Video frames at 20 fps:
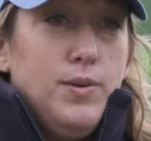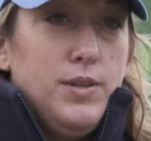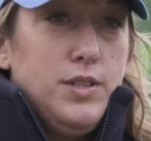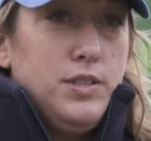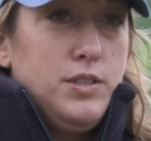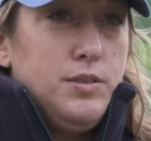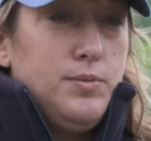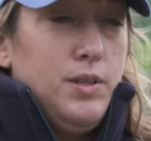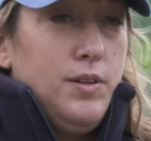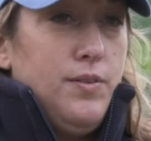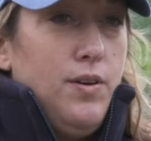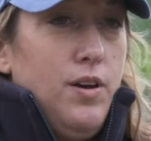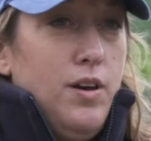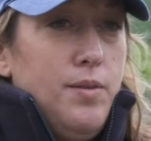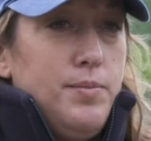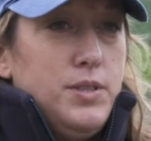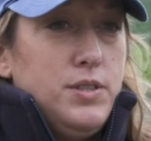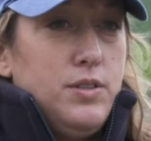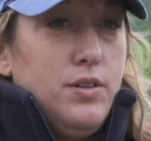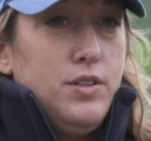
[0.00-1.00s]
I had a suite of
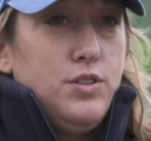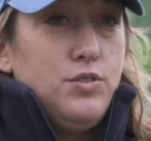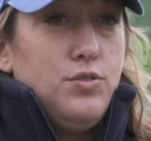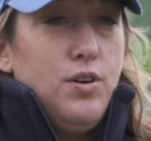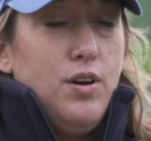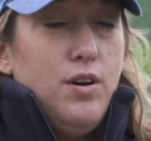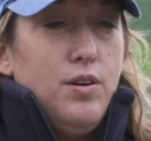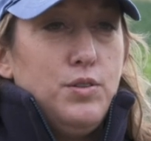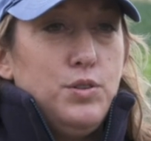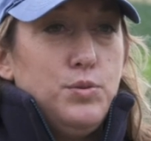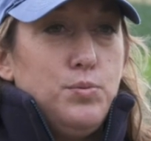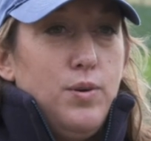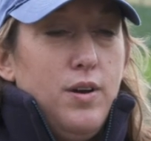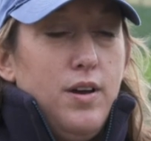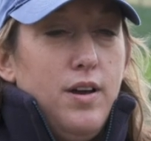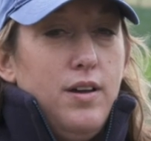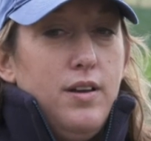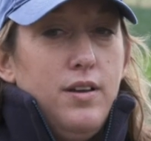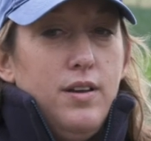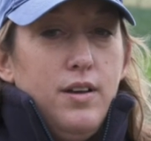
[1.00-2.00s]
herbicide trials
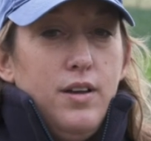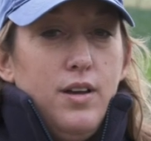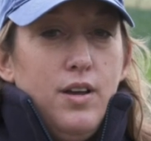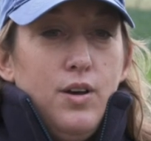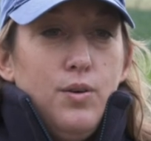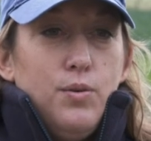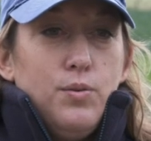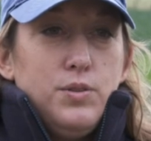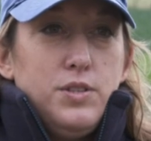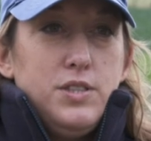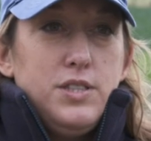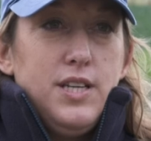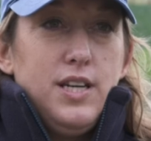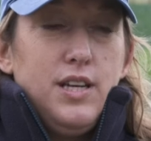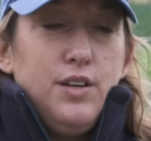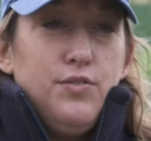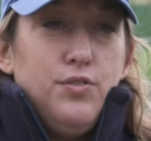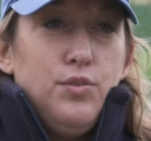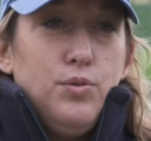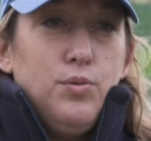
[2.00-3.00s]
where I wanted to
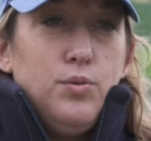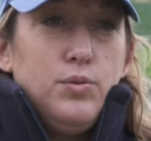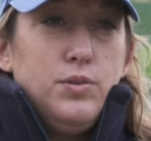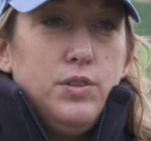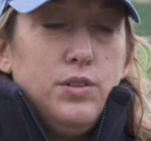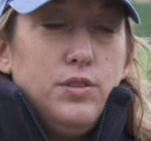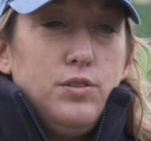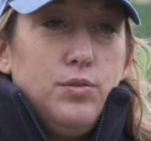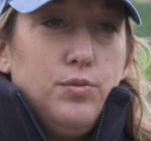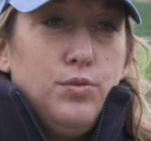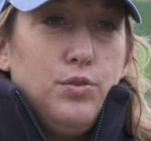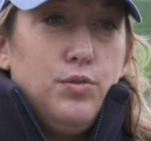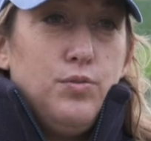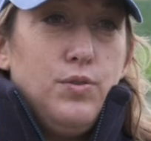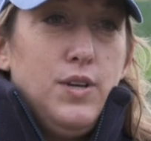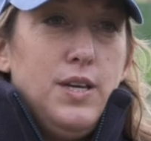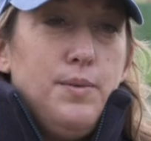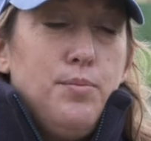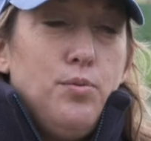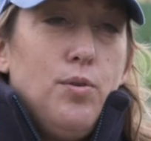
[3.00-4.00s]
take forward the sort of
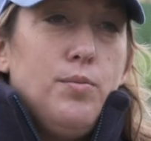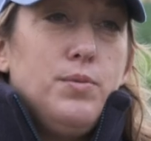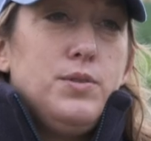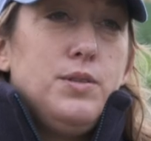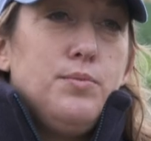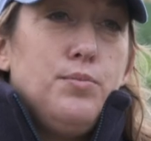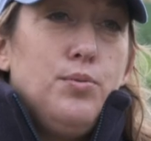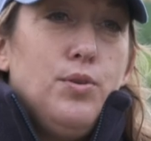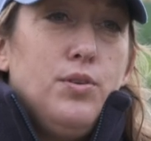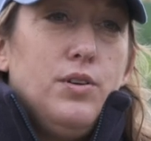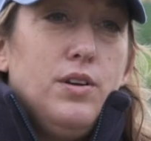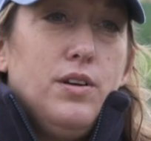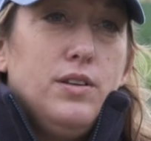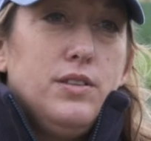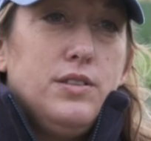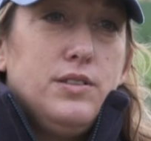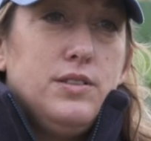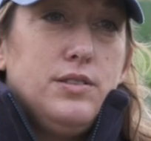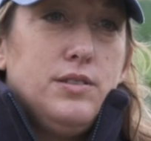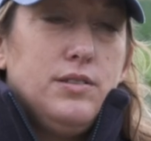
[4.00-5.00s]
three promising
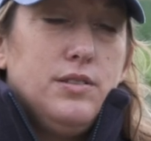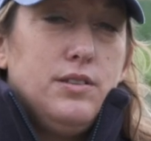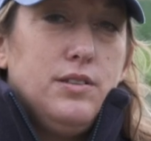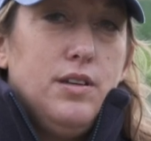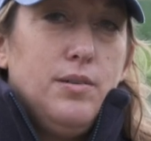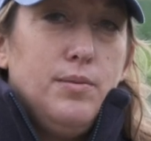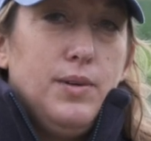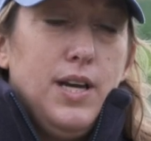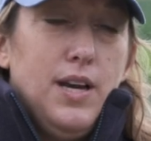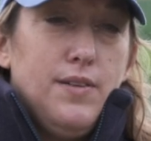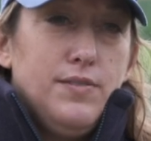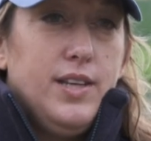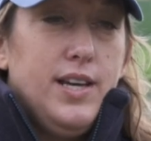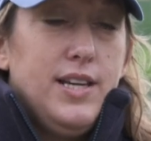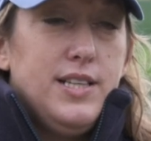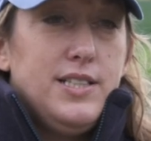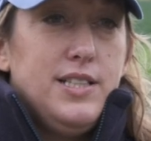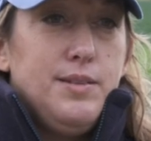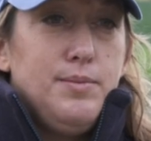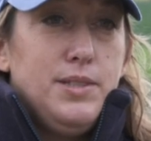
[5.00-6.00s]
products coming out of the
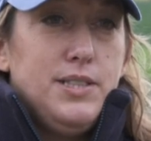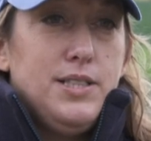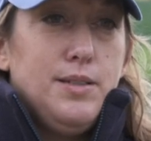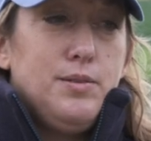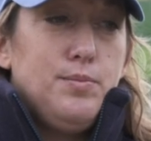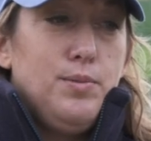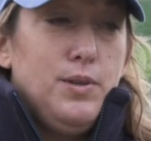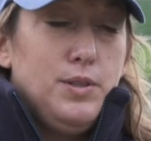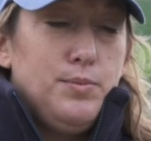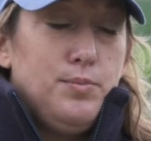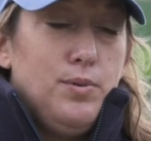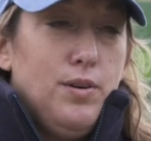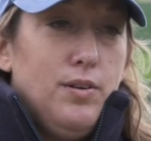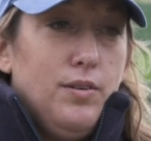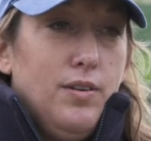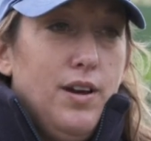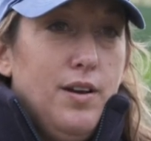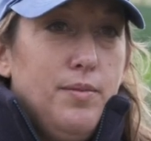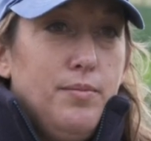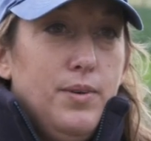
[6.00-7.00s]
H D B Sector Plus
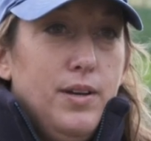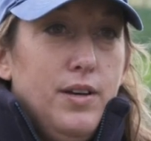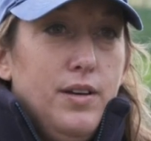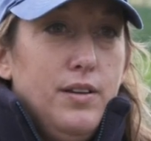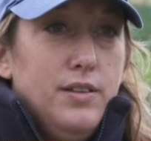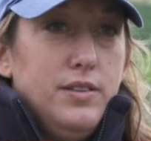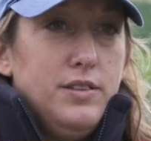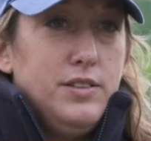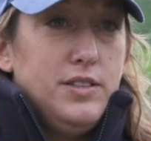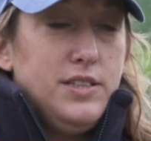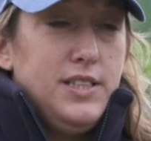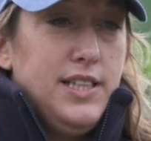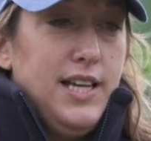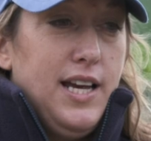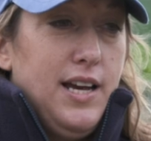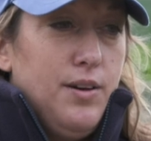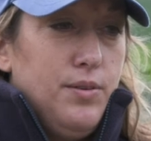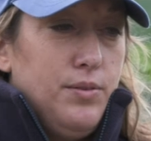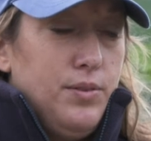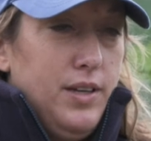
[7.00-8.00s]
programme and see
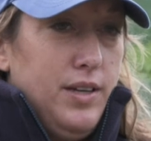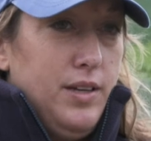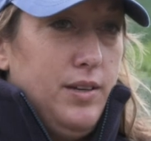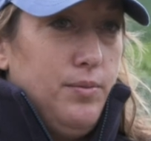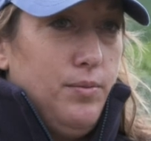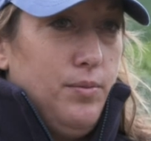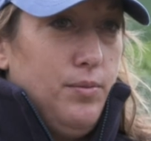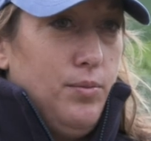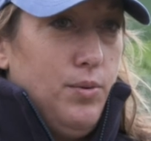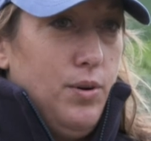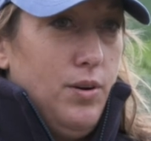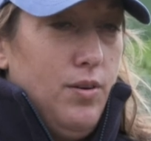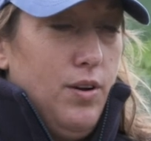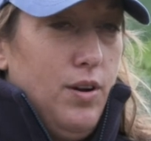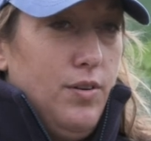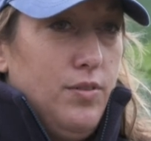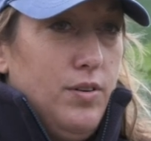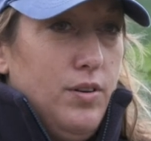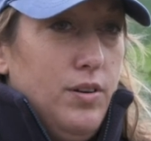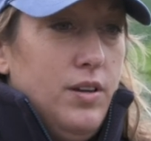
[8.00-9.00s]
how they were
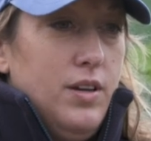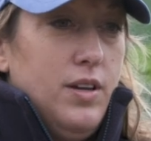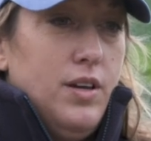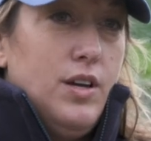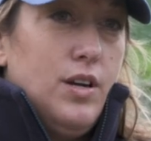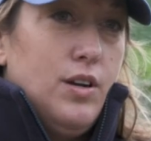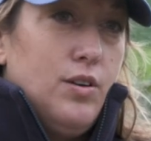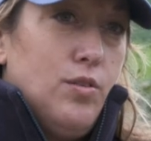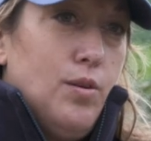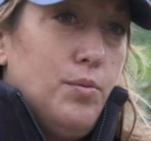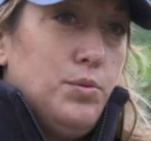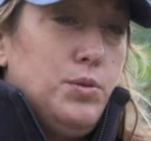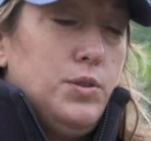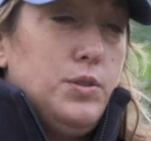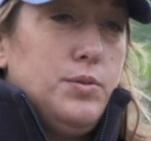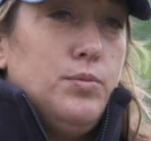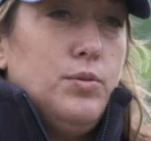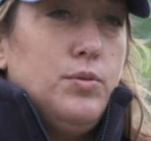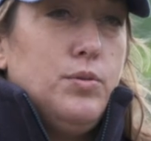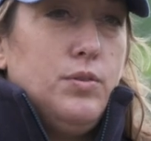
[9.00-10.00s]
over crops
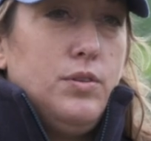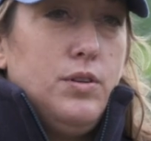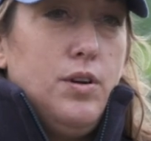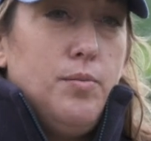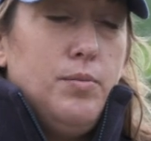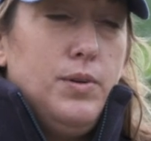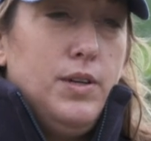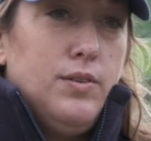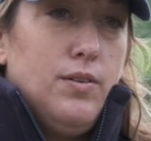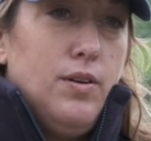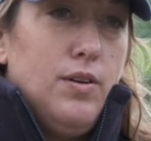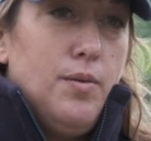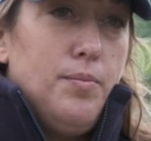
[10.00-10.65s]
which are more commonly grown